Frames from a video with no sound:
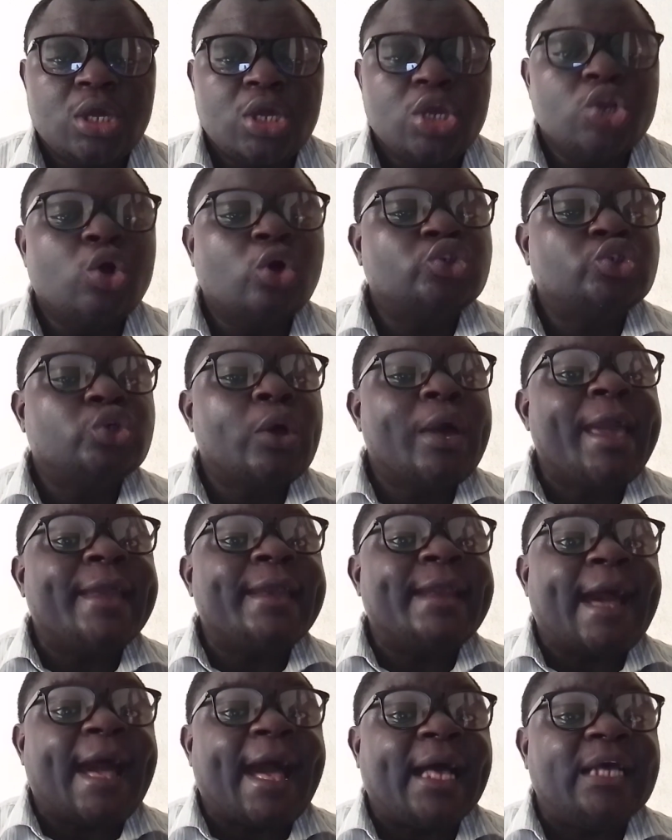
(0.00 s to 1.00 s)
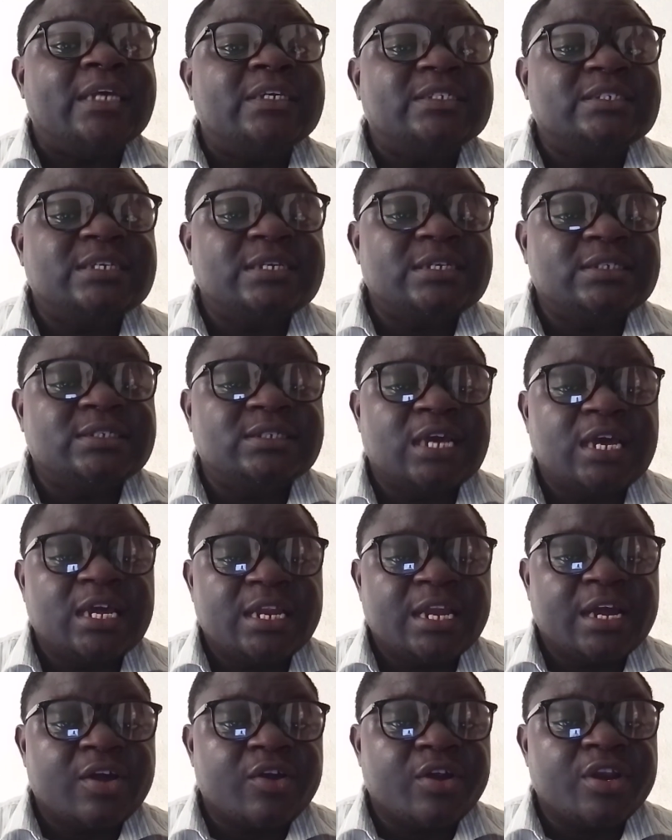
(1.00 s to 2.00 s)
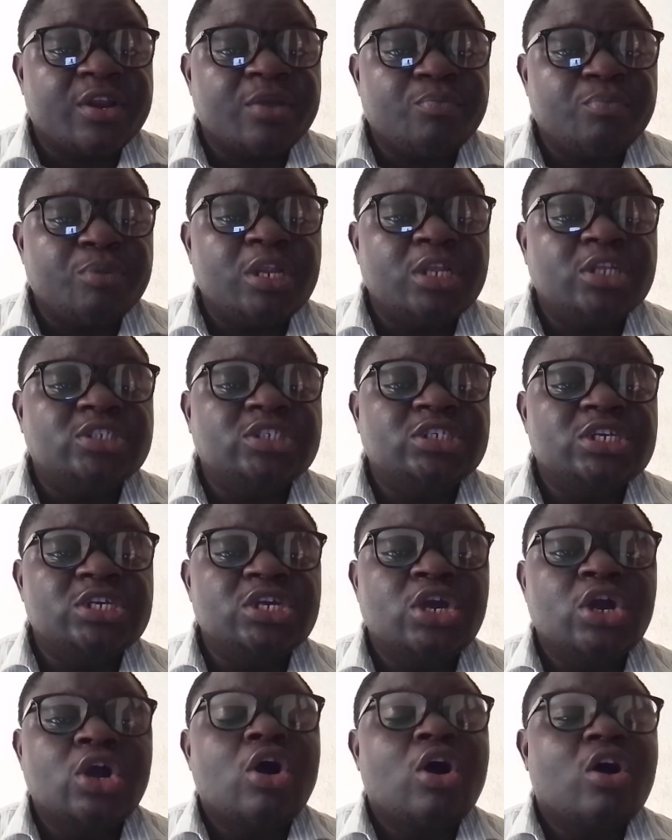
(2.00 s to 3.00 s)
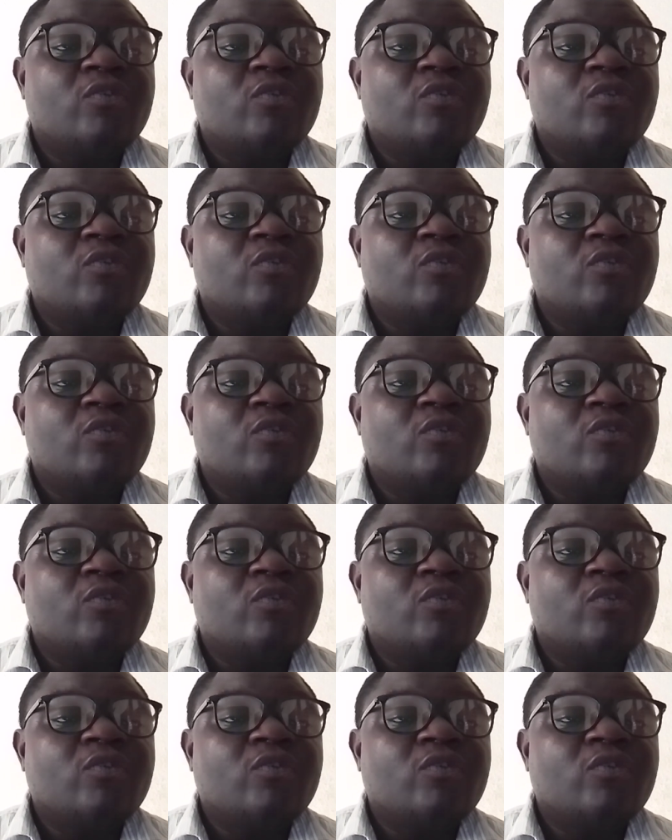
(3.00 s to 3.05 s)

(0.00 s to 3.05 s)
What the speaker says: It also enhances the credibility